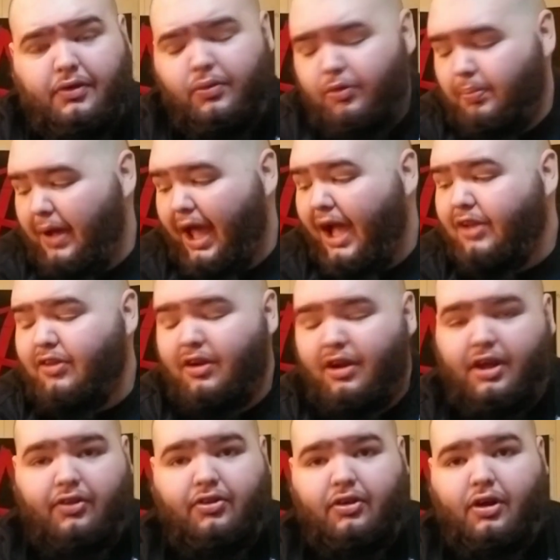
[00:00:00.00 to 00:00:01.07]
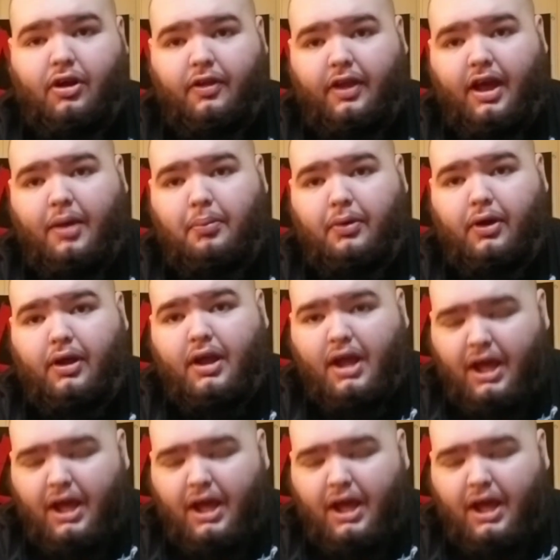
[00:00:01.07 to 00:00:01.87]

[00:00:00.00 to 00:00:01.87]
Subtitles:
It was packed nice and all that, but